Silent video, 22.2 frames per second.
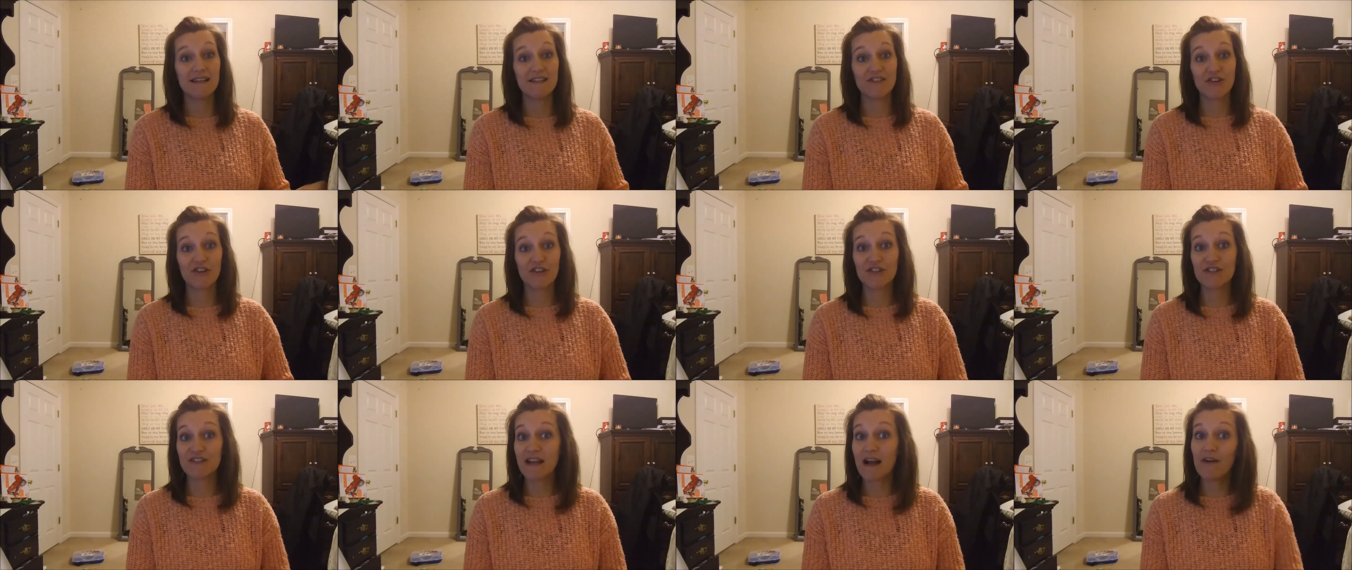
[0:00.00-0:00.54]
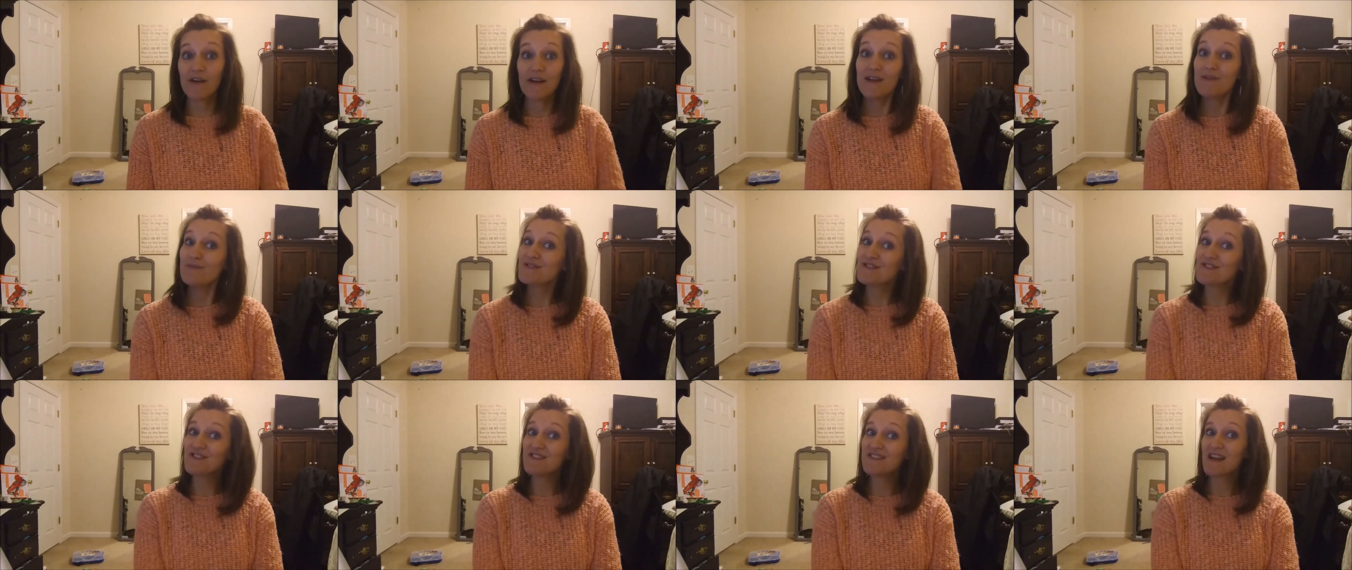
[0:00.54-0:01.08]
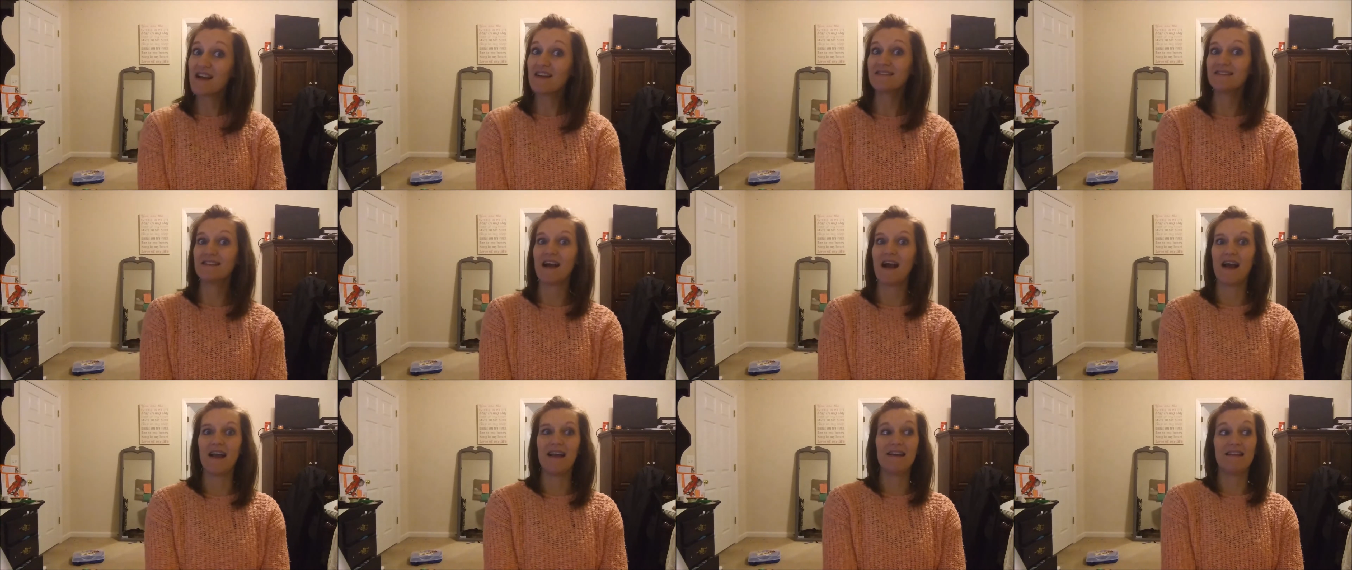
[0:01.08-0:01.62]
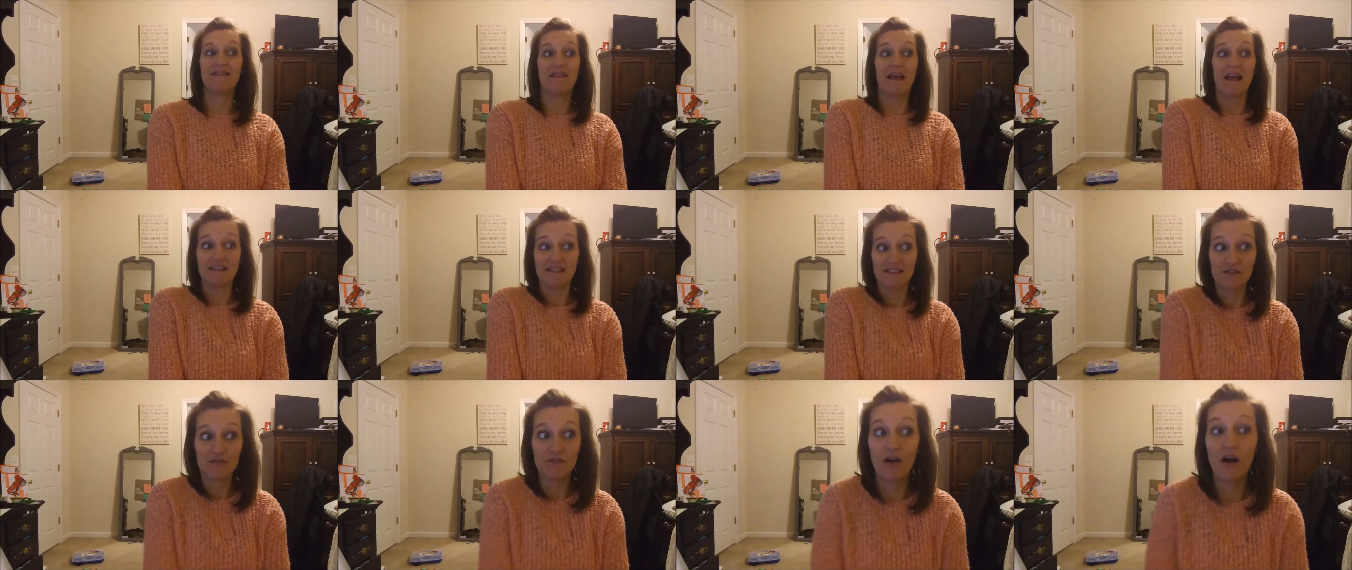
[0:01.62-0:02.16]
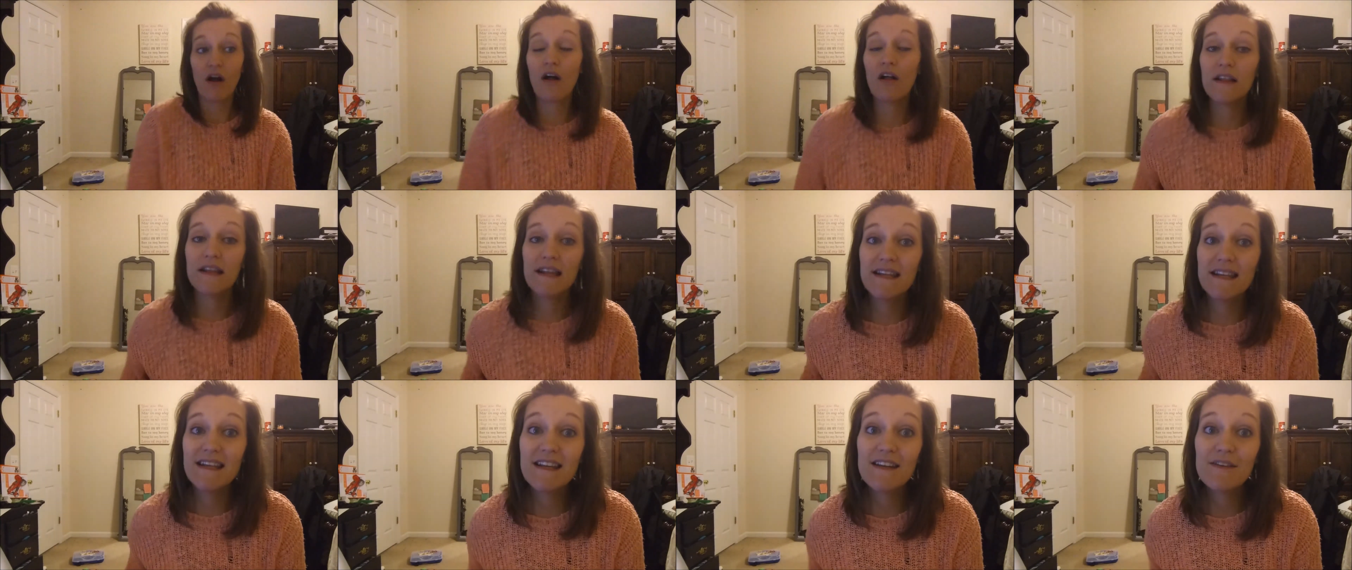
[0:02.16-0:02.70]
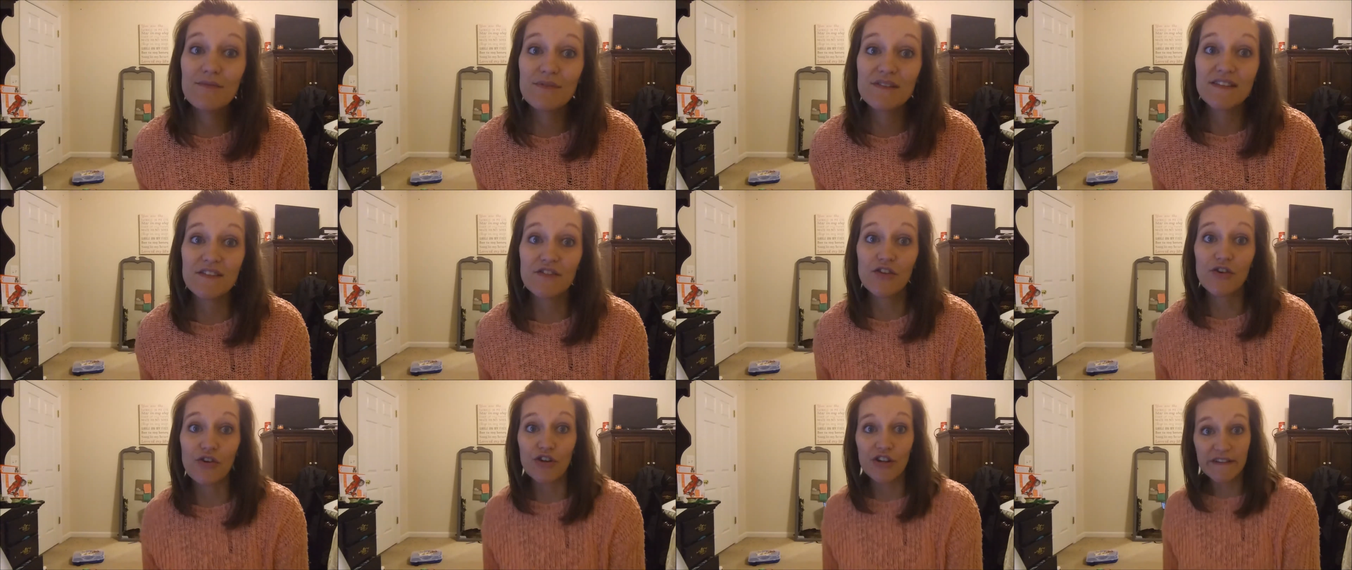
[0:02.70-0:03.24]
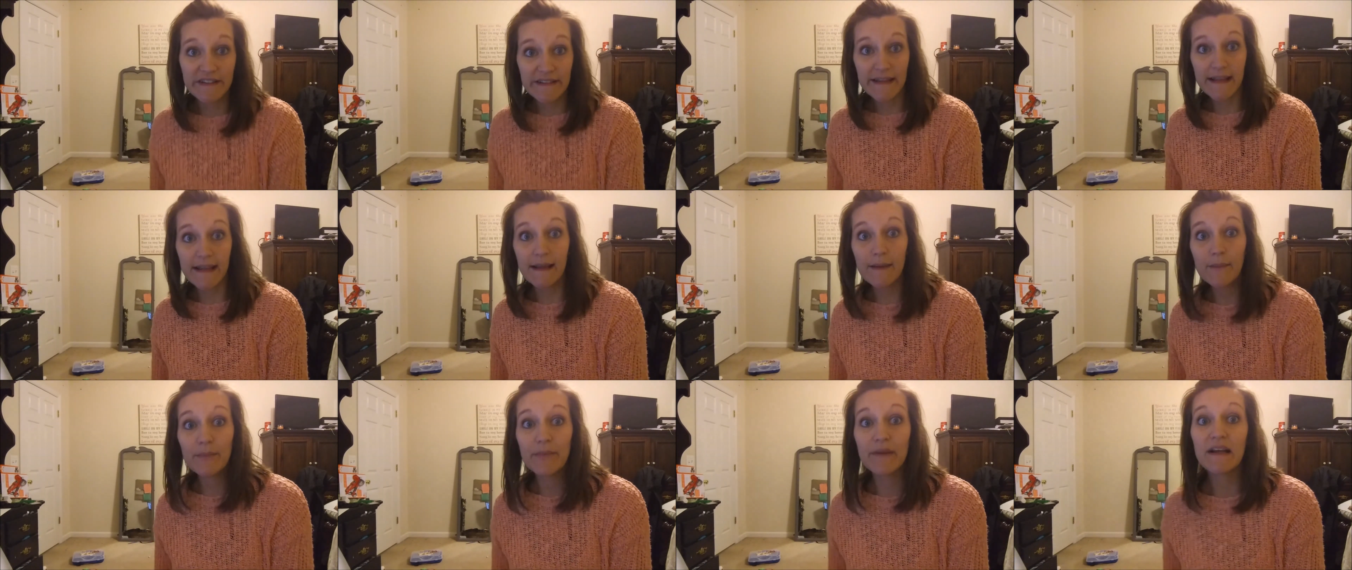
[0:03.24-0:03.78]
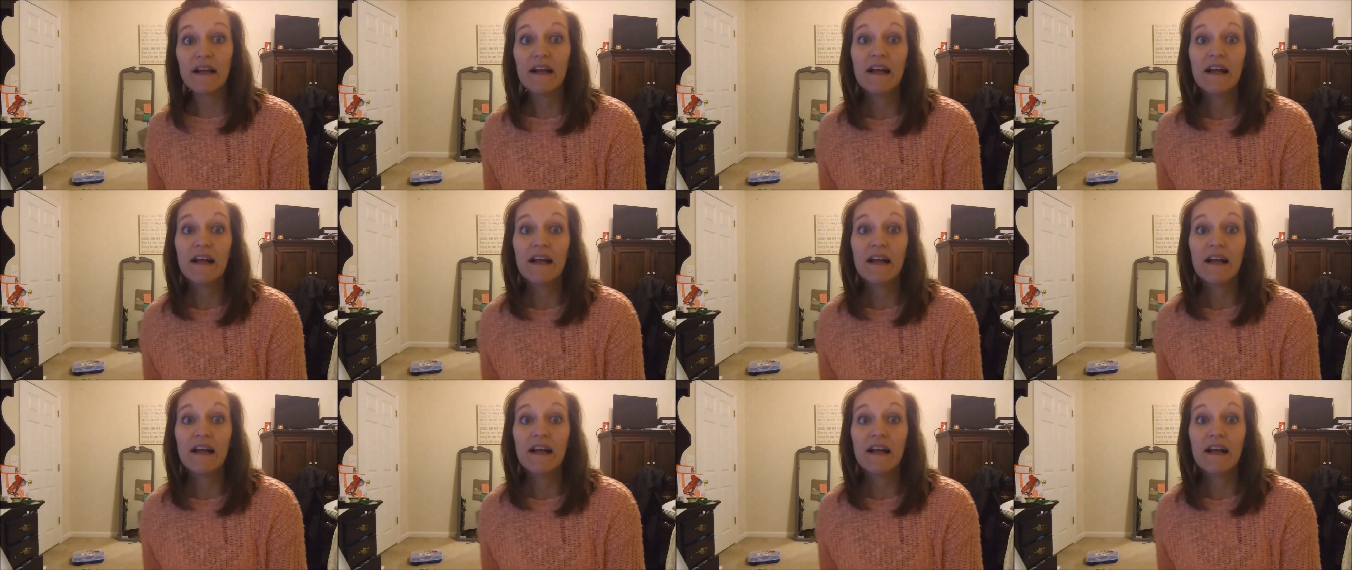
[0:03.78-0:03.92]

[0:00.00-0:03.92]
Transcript: Turns out he was just tongue-tied, and that's all he needed was a little clip